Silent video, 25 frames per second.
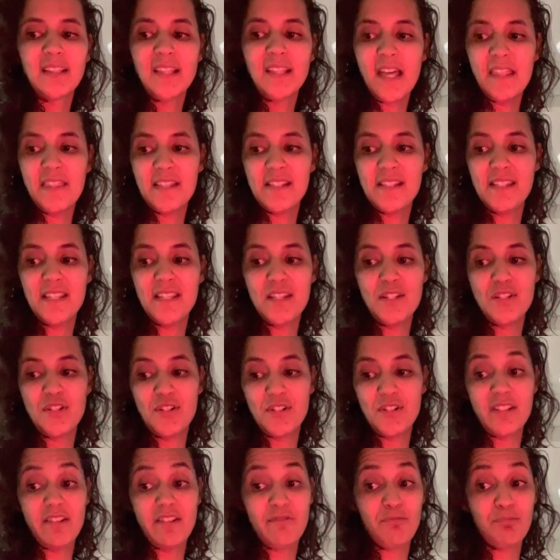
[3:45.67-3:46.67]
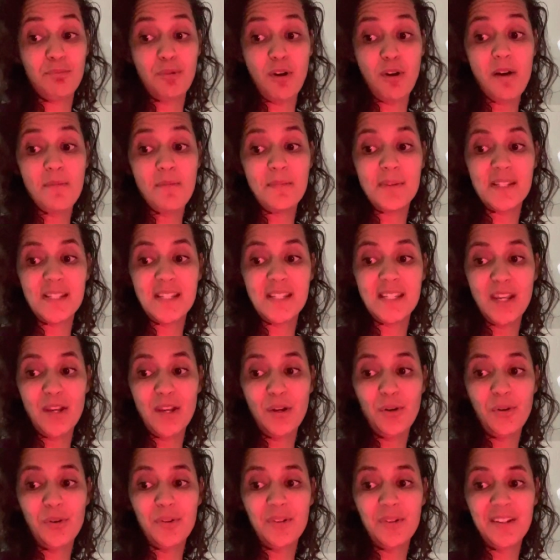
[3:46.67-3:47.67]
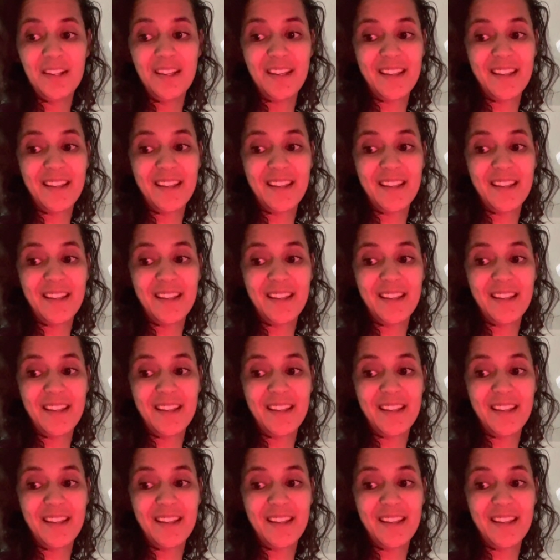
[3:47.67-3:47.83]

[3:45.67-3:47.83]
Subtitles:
the sisters have promised you.